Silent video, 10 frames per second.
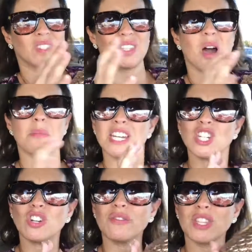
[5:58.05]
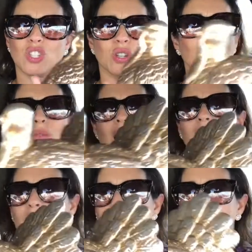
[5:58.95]
the combination of the two.
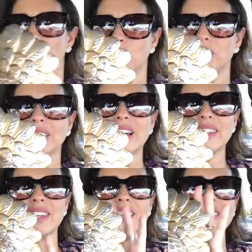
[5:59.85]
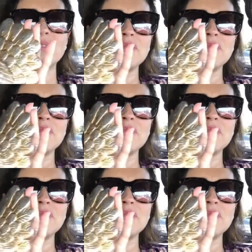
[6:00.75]
I really, really like it.